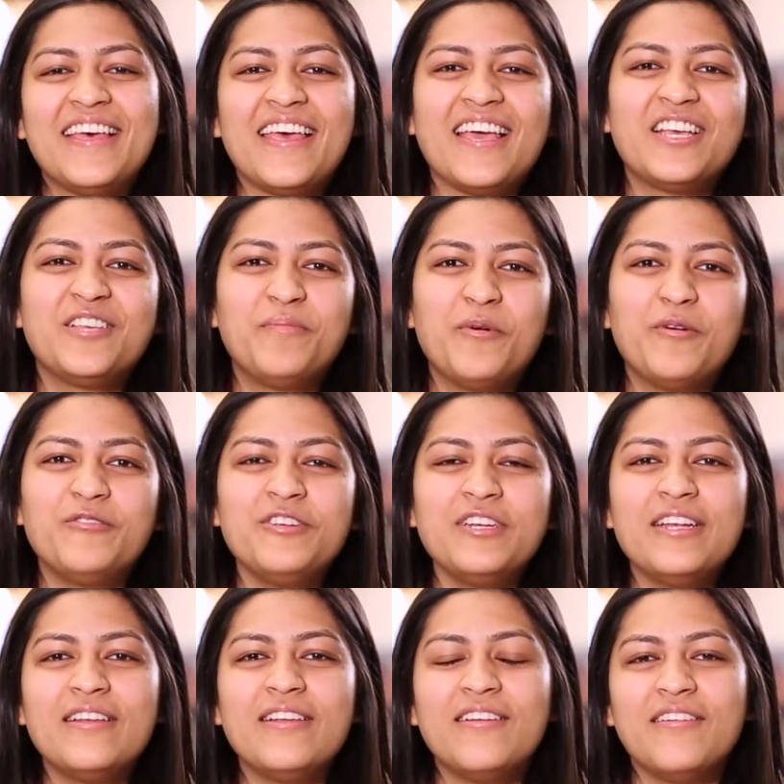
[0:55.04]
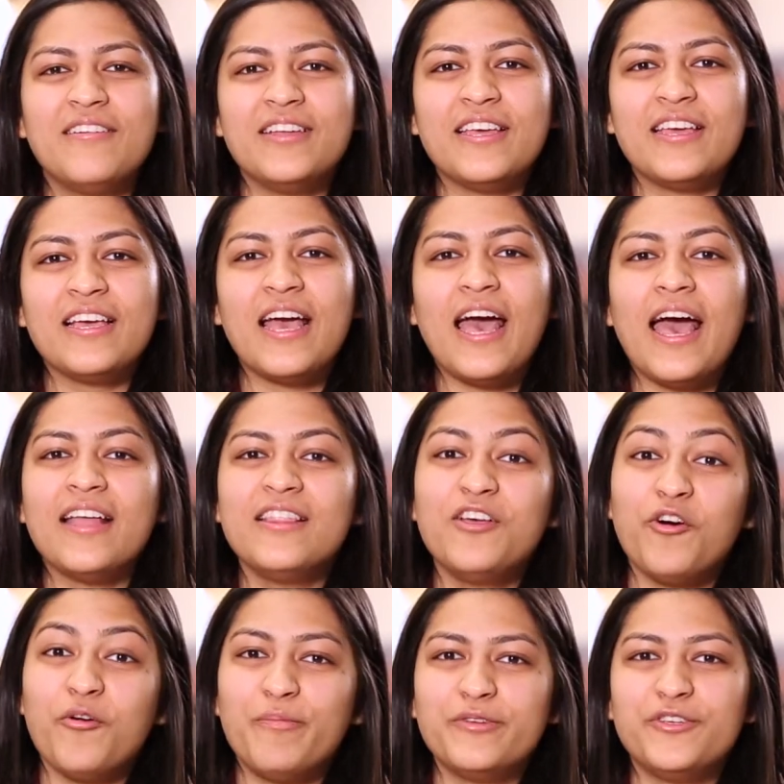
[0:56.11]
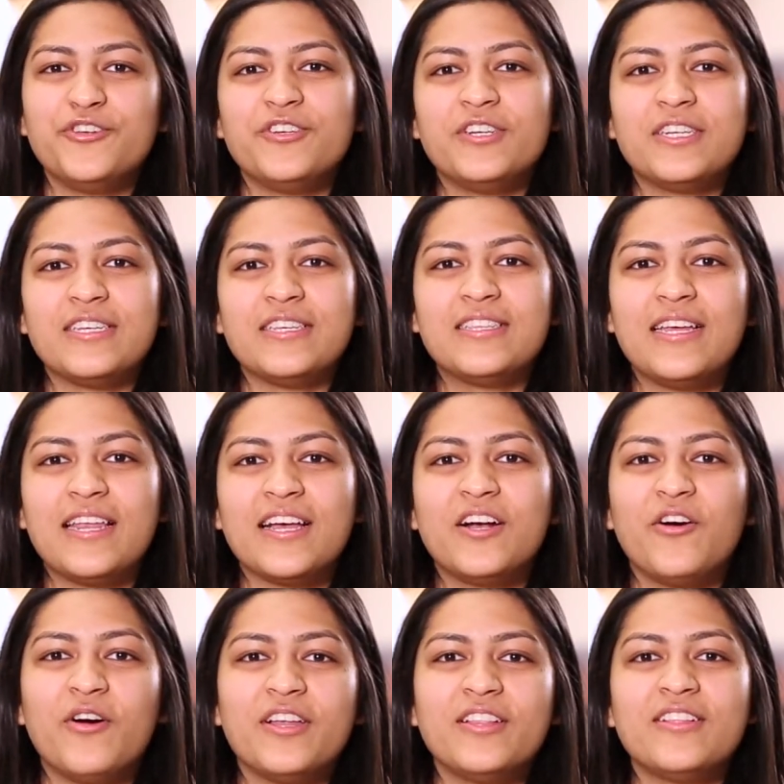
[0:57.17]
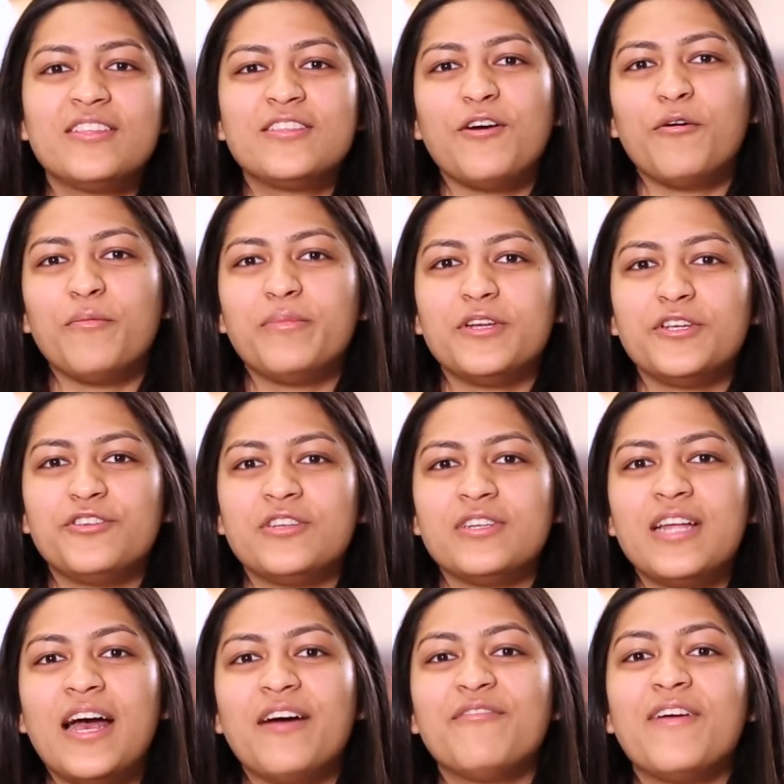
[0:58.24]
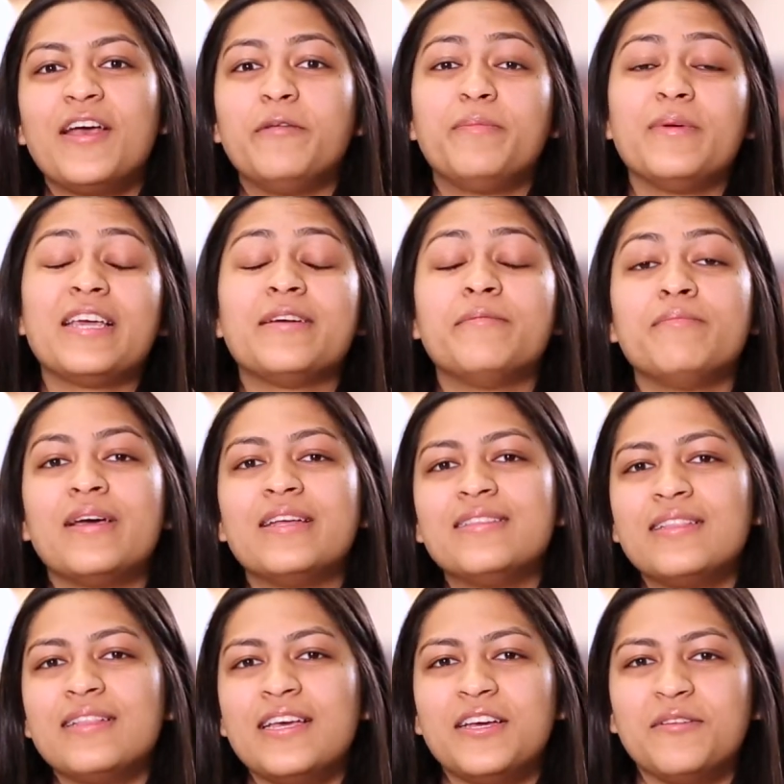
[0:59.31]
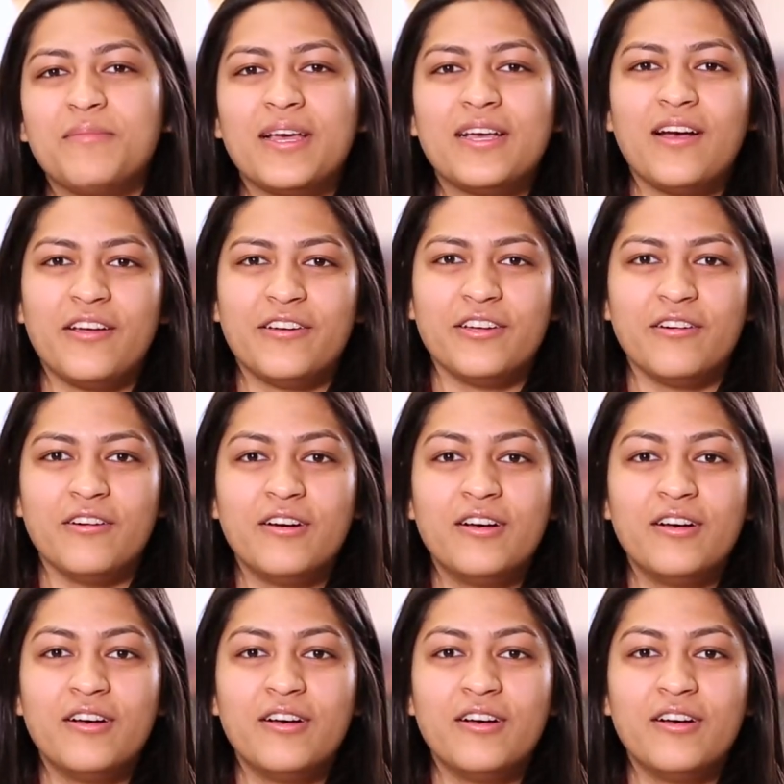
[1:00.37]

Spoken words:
The exposure and learning and the opportunities that I got in this competition have helped me immensely in my career.